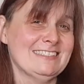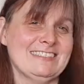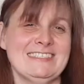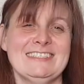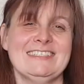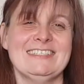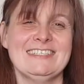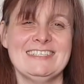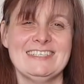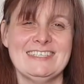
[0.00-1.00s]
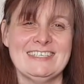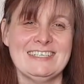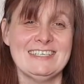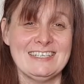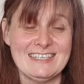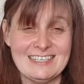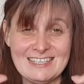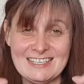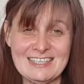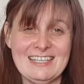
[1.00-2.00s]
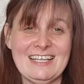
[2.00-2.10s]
Nobody speaks.